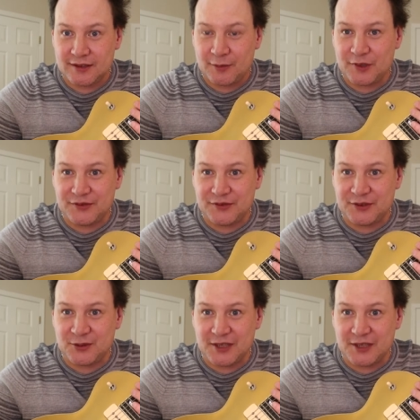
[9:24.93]
But if you're
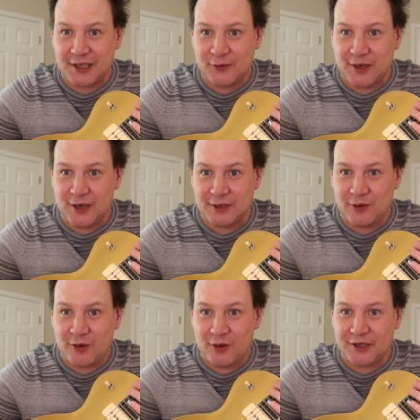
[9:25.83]
doing like a regular
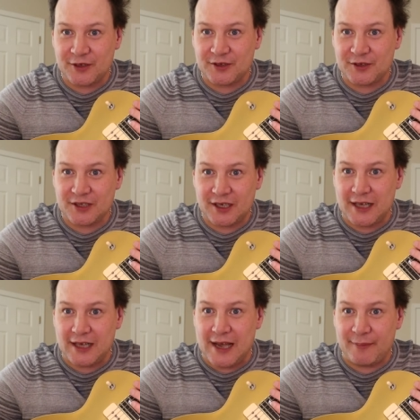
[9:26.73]
audio, you can
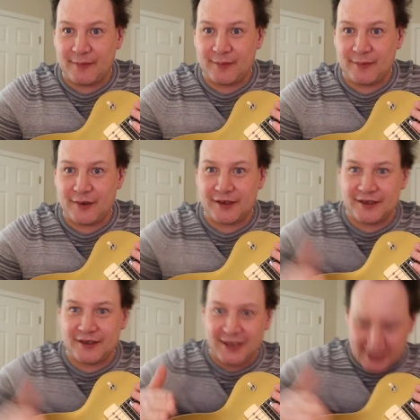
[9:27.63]
clap. But
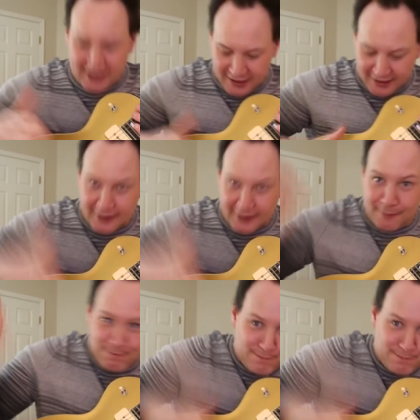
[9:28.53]
I like to
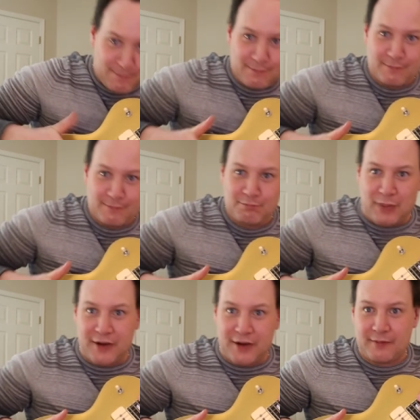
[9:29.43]
bam,